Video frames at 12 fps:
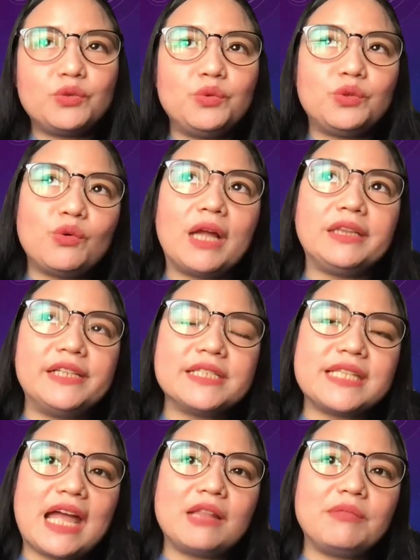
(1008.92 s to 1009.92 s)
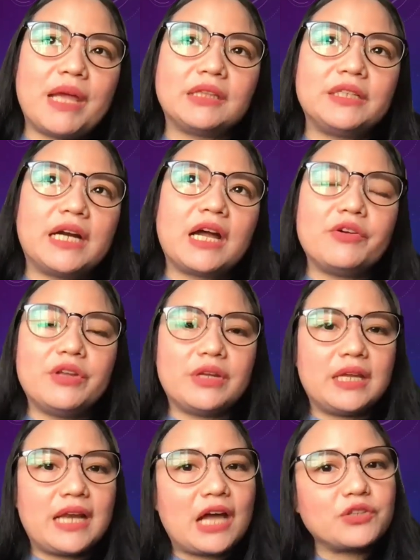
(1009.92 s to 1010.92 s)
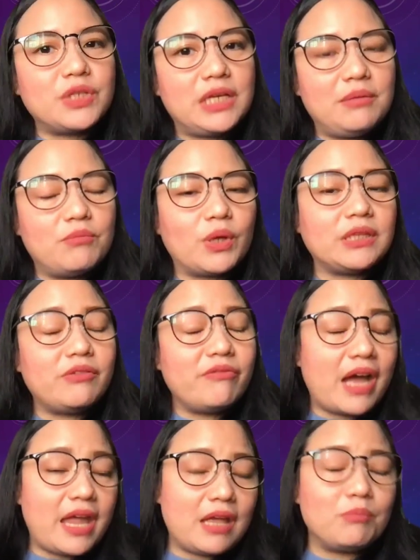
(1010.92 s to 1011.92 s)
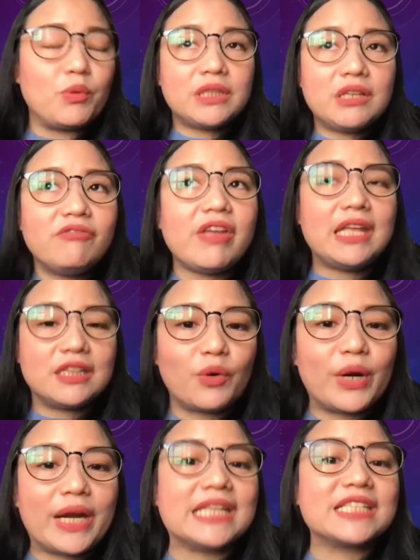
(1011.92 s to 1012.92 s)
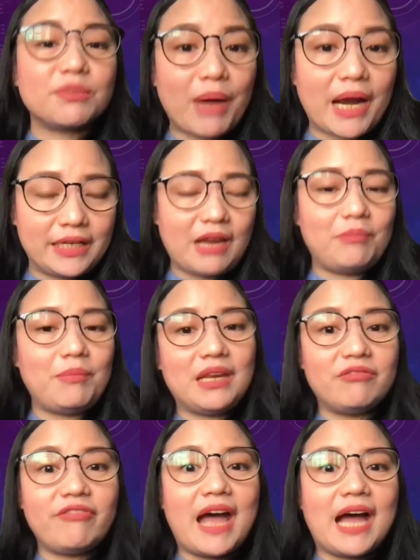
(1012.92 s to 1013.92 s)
to understand better how you can actually motivate or inspire them, in